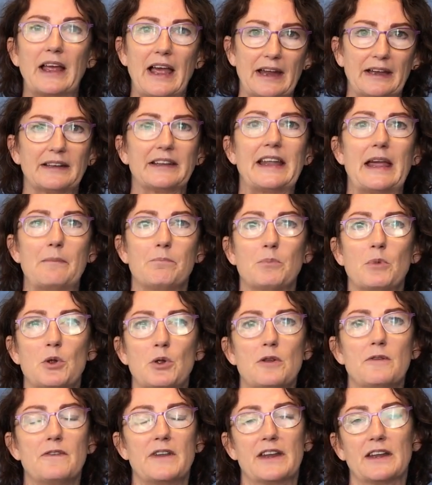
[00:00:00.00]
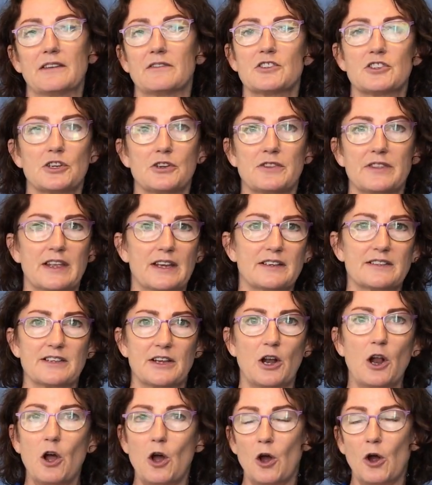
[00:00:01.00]
and get moving. Do things
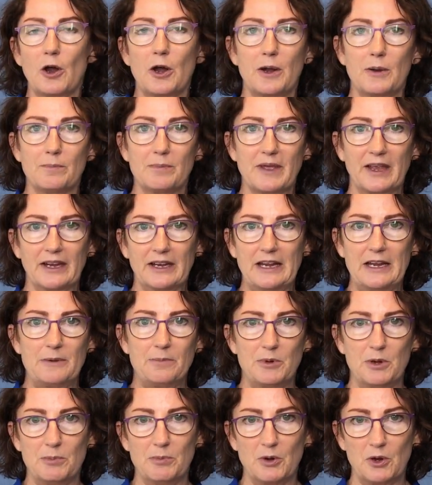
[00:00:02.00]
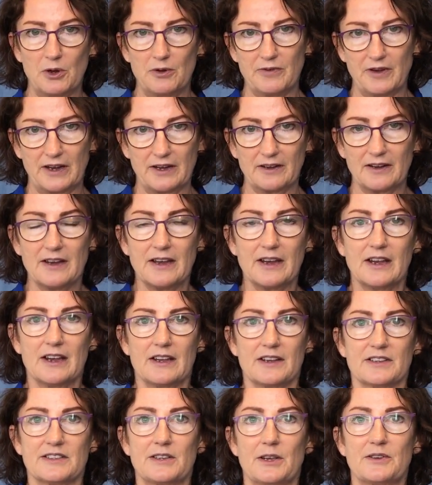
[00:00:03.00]
at home that keep you moving.
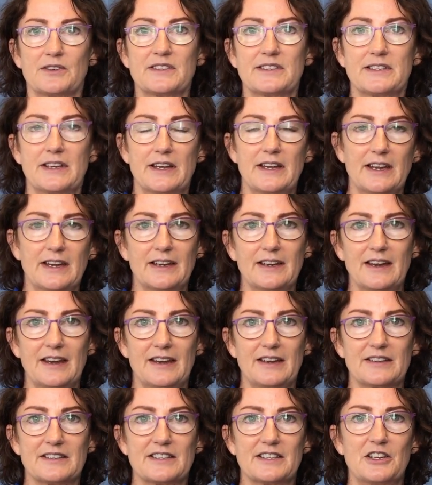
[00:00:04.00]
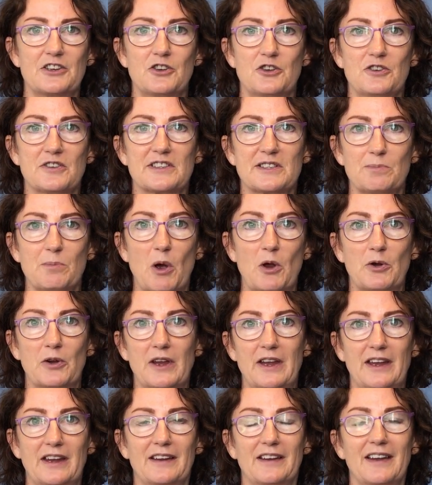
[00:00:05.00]
So sitting is the new
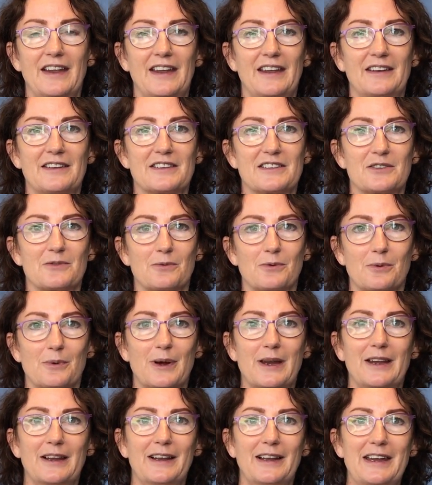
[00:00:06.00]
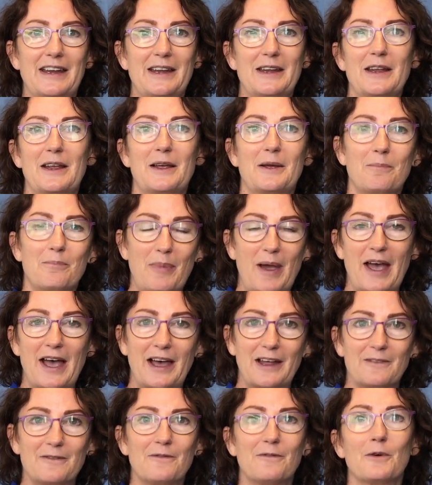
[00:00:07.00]
smoking. It is really
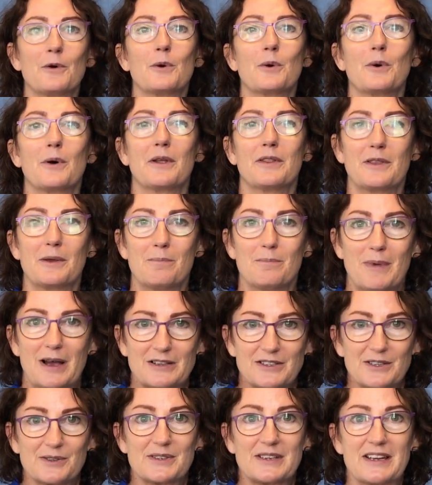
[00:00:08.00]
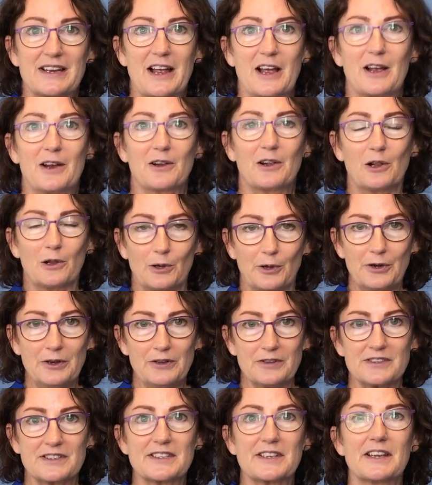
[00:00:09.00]
bad for the muscles in our
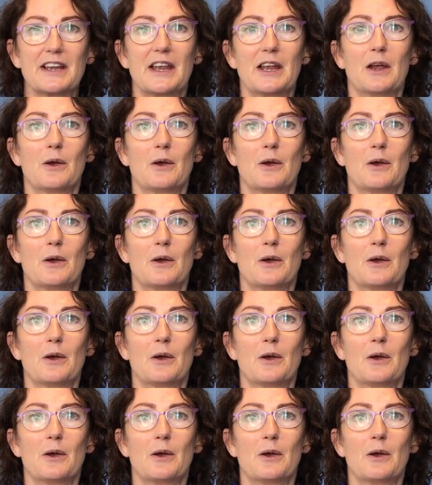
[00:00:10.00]
glutes,